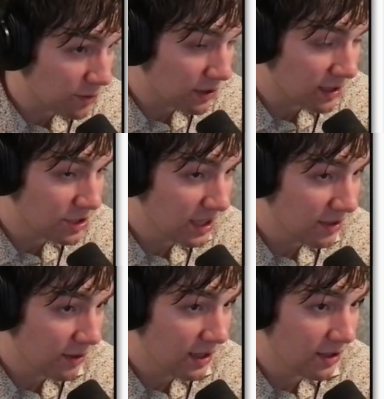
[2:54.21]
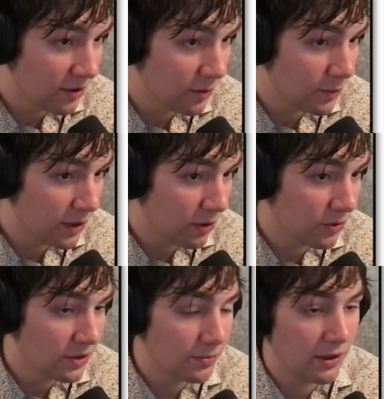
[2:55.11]
We're going to check right here. We
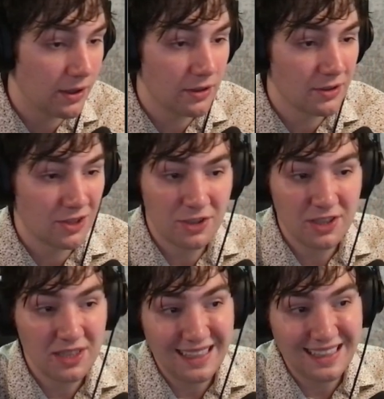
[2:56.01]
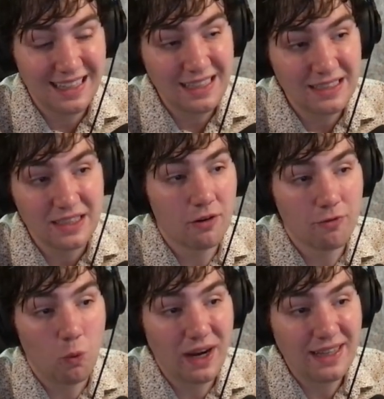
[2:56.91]
hold the pawn here. So it's just not that easy
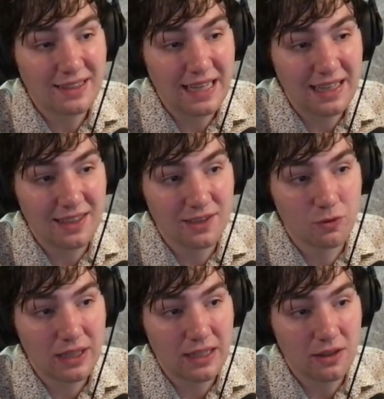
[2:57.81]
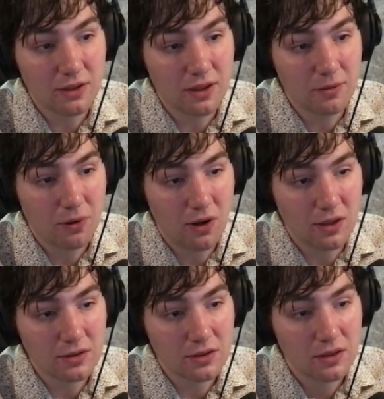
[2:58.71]
for white to take these rickety looking
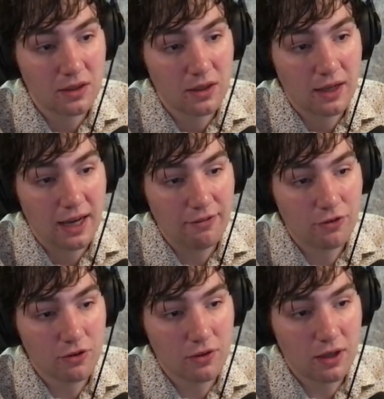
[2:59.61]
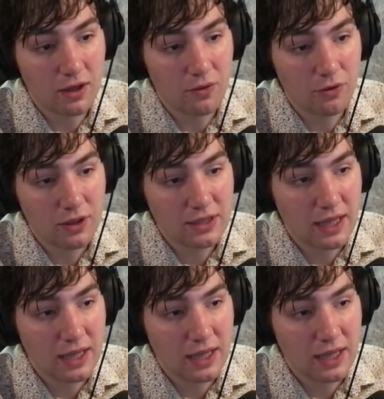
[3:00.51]
pawns. After rook to